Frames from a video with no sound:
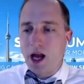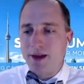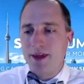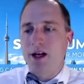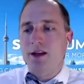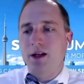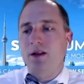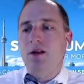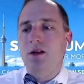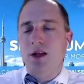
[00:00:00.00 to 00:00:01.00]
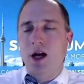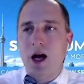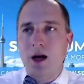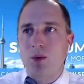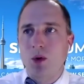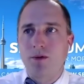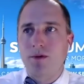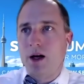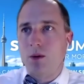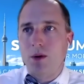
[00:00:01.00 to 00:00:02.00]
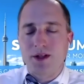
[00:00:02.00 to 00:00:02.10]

And then I think there's the high profile ones